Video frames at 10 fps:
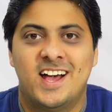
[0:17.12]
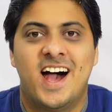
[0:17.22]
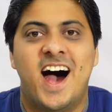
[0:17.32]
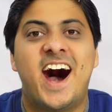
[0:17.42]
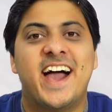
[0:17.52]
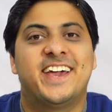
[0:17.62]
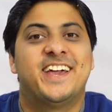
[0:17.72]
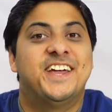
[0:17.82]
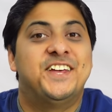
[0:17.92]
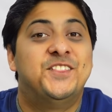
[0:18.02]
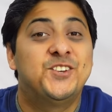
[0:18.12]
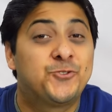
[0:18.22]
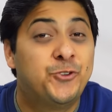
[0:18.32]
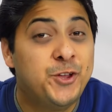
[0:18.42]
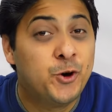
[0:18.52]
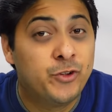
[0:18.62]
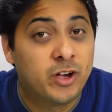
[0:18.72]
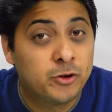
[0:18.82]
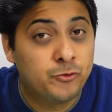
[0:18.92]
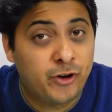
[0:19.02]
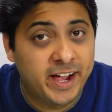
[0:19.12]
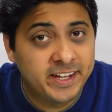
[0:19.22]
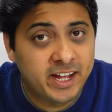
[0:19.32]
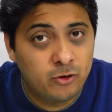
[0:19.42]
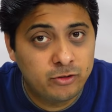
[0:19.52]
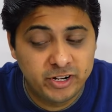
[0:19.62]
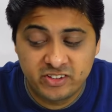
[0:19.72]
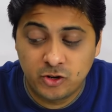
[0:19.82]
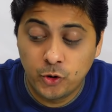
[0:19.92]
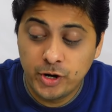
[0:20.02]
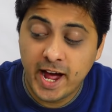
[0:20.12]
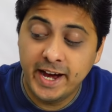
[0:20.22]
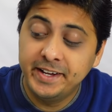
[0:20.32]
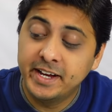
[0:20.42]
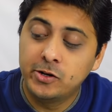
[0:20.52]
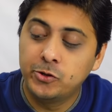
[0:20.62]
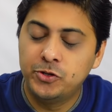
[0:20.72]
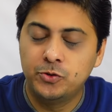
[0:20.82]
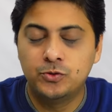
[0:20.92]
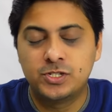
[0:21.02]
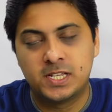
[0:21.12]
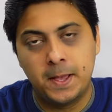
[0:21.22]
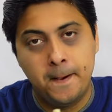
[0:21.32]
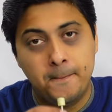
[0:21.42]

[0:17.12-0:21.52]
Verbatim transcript: Hi, in this video we are going to find out if it is a good idea to use